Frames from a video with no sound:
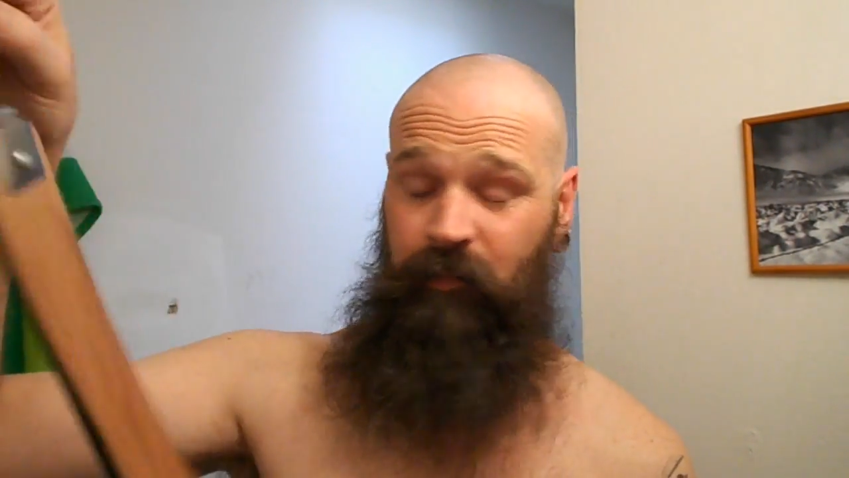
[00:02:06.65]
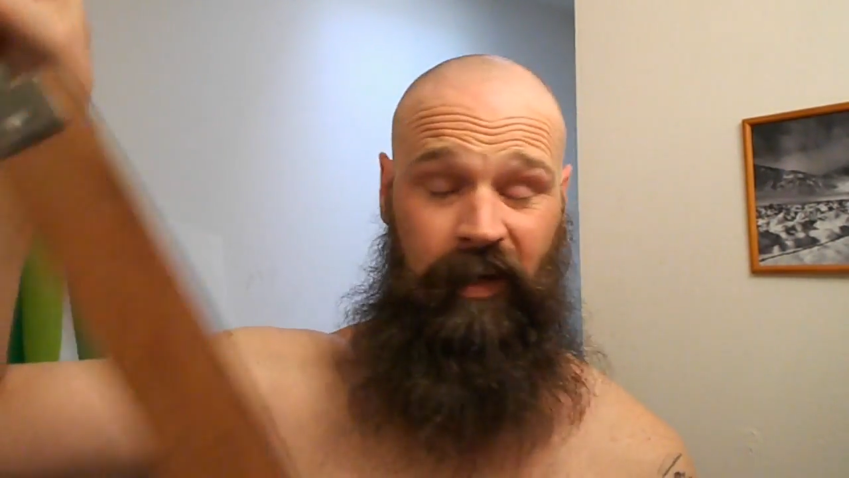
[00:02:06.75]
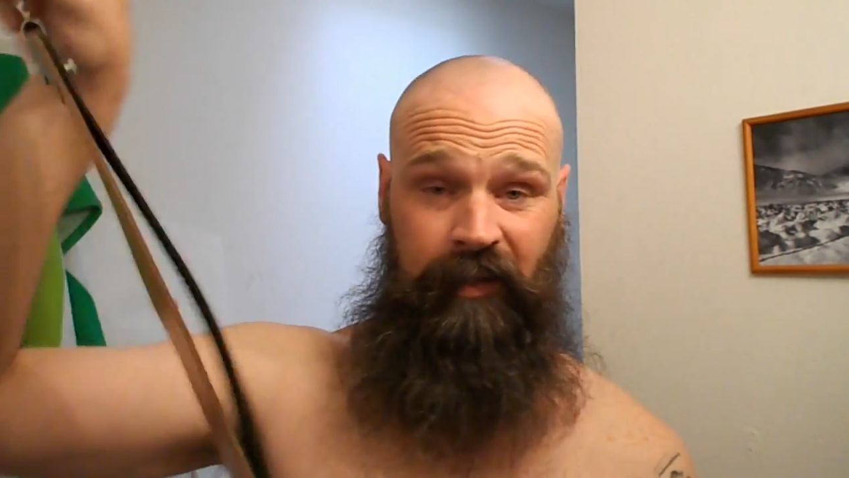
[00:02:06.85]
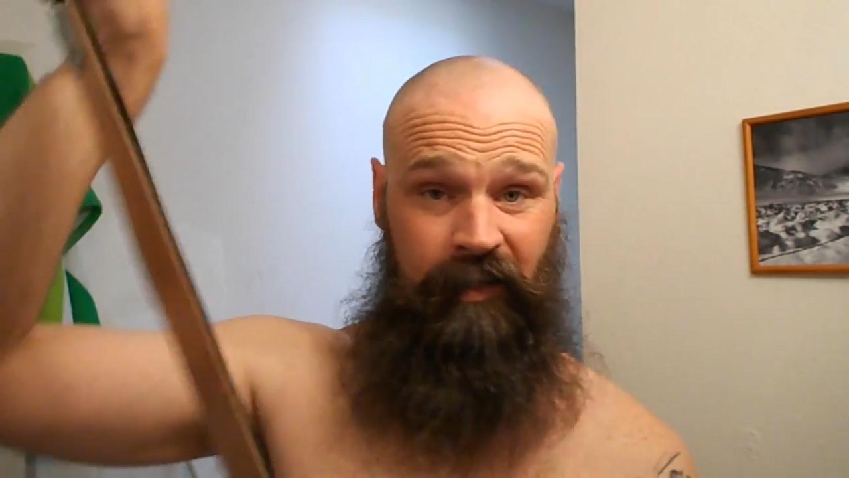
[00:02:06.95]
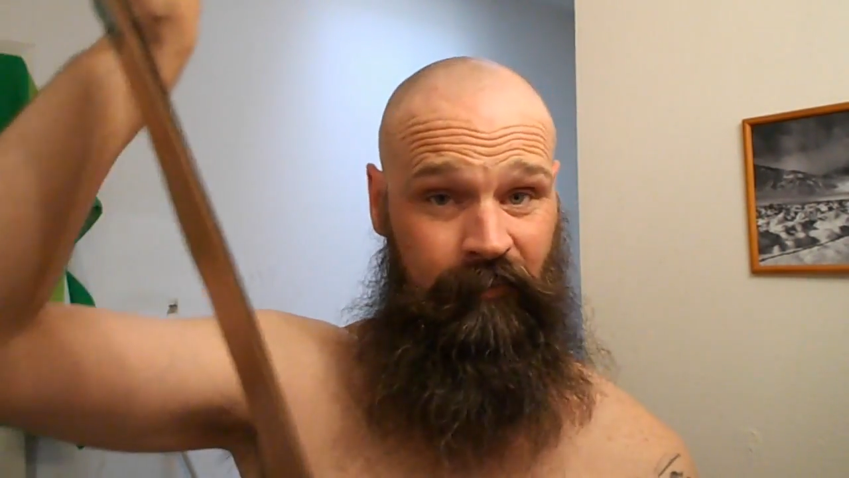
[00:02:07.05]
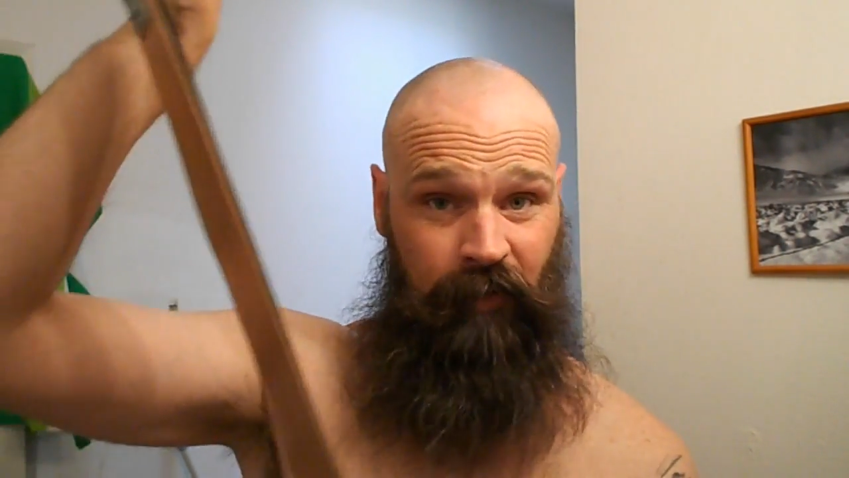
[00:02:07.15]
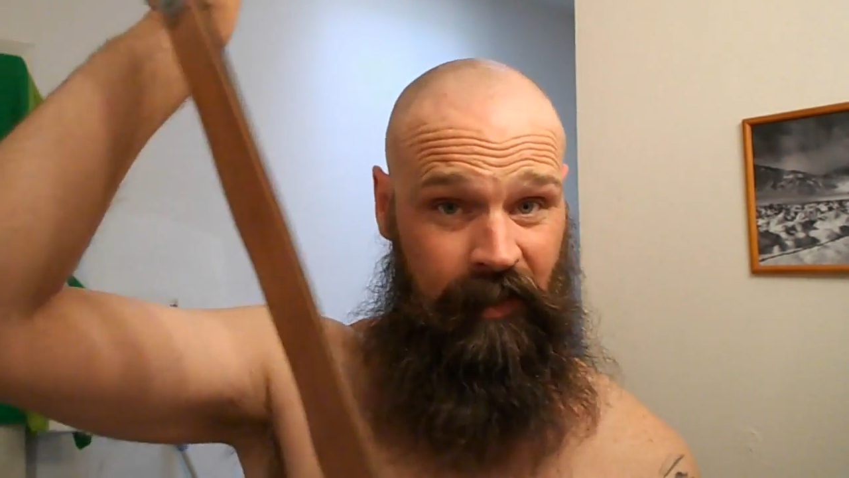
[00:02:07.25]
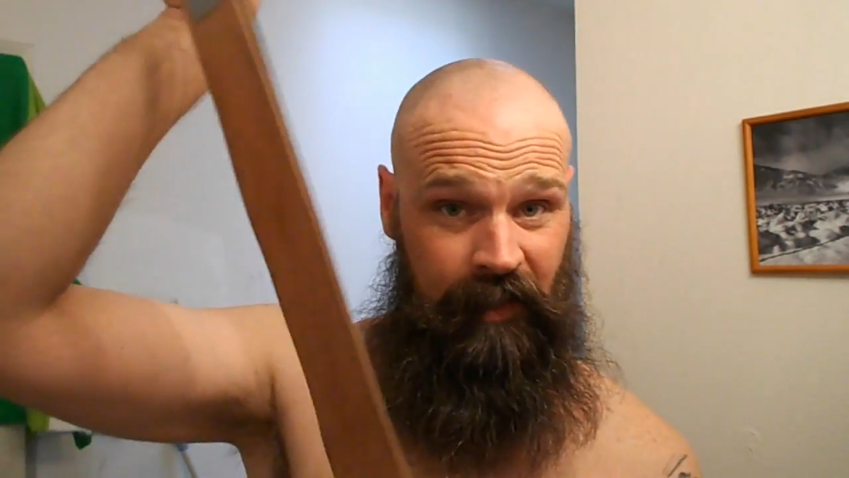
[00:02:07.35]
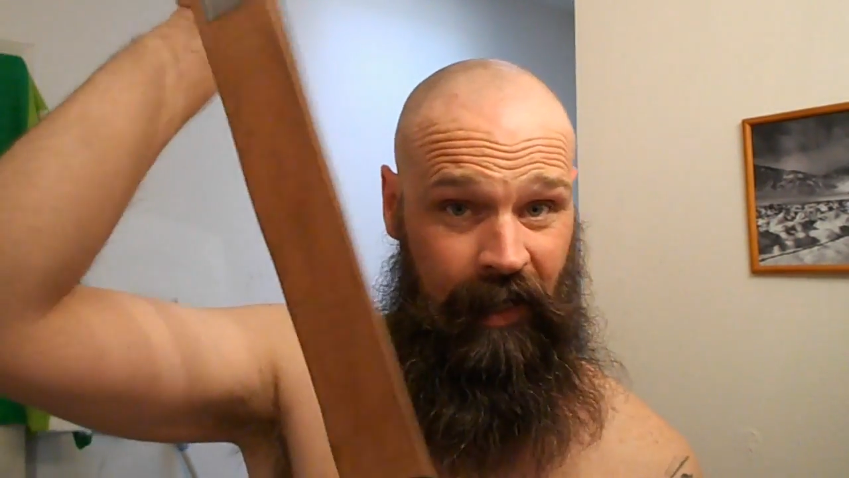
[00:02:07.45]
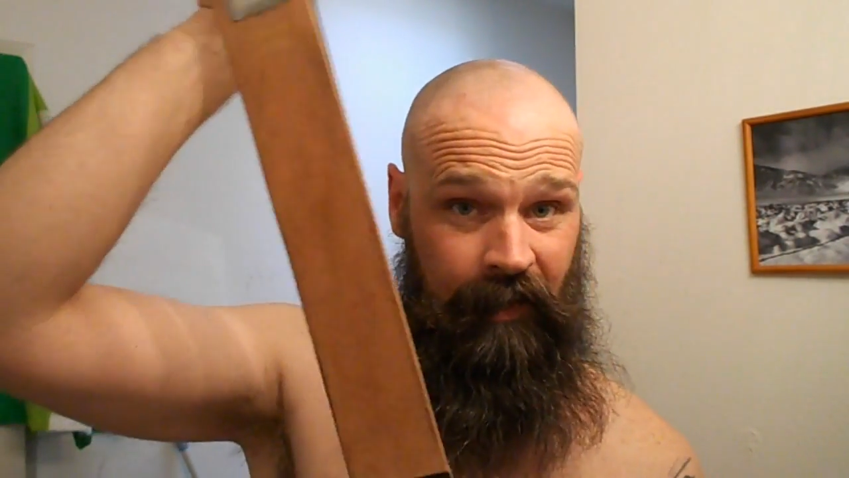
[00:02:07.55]
but this
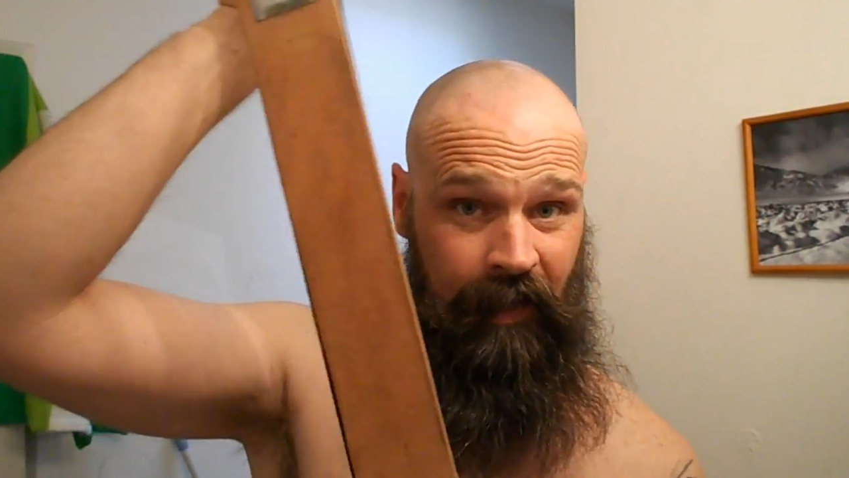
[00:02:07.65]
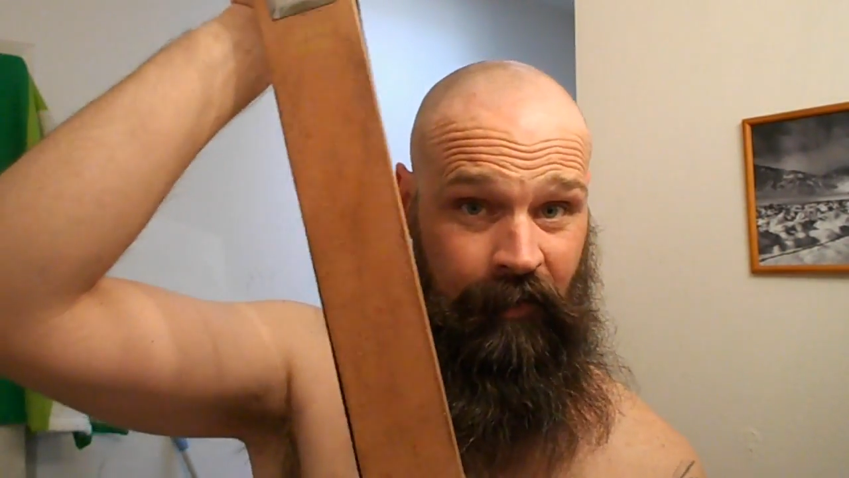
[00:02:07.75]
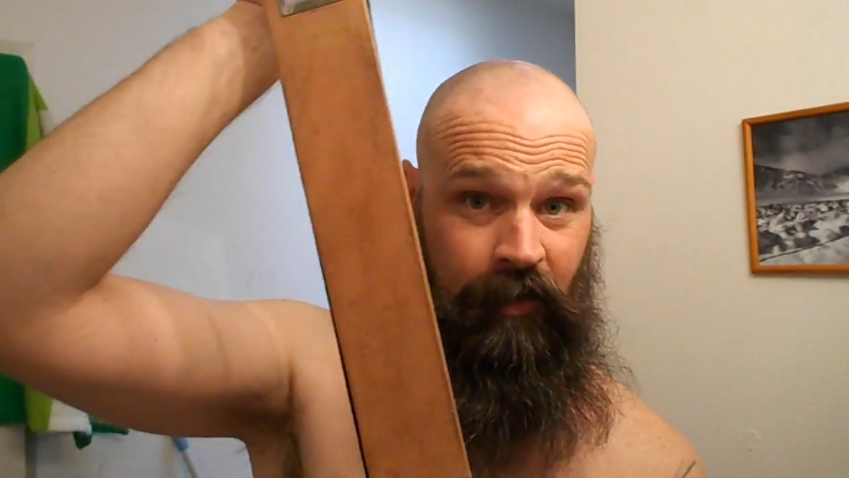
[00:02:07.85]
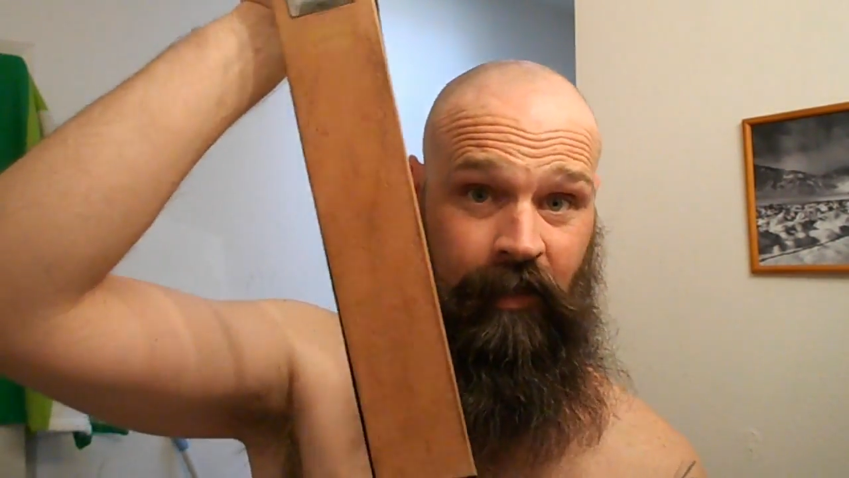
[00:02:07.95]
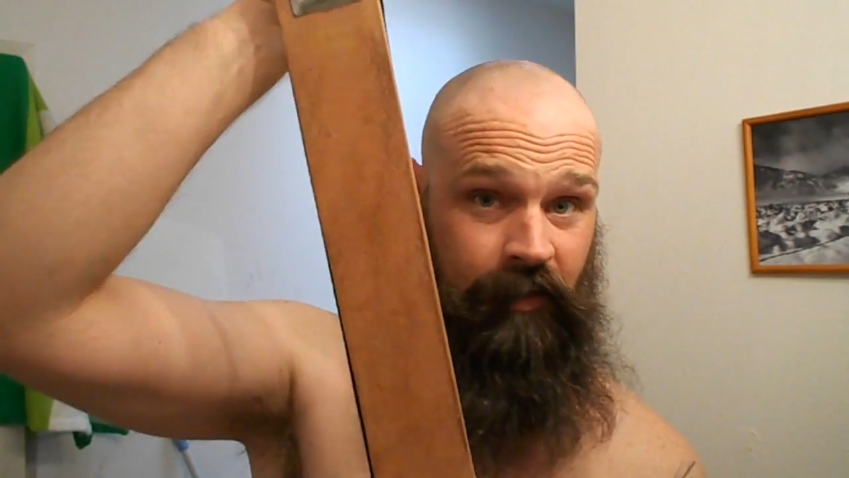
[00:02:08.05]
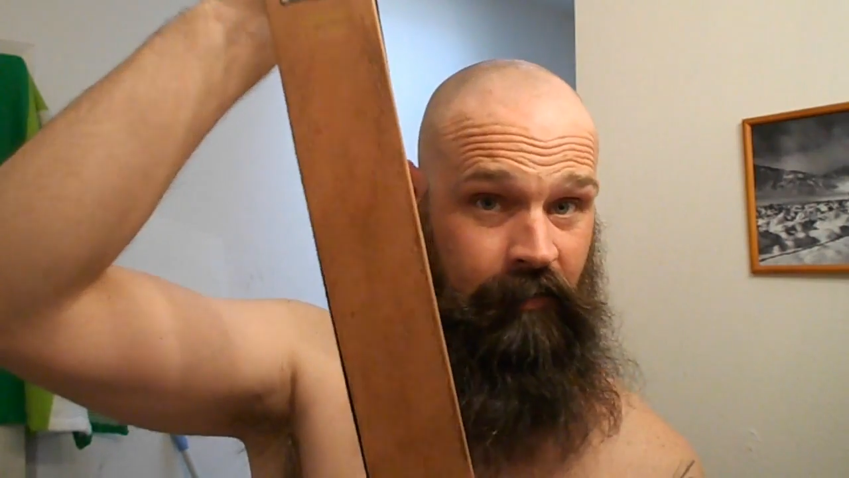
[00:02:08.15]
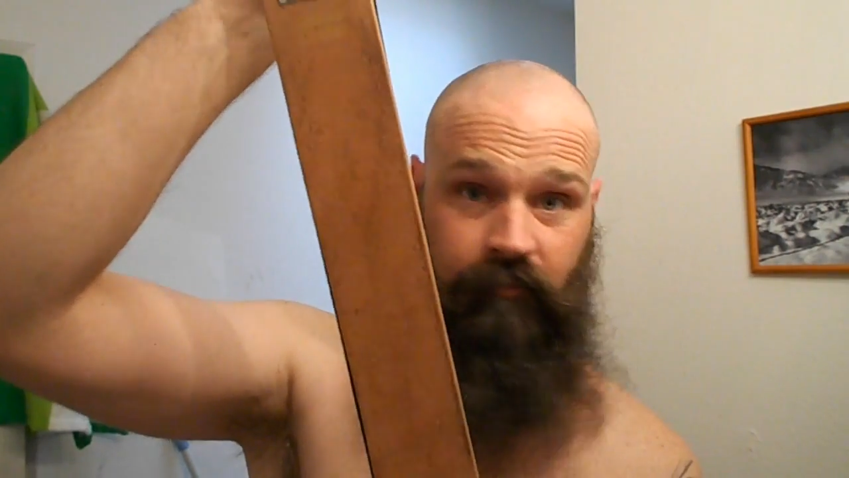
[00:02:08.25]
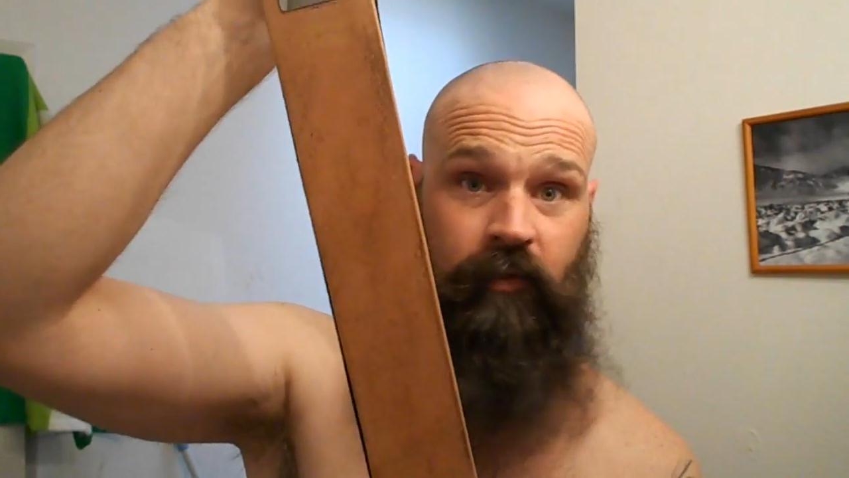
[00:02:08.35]
front side leather is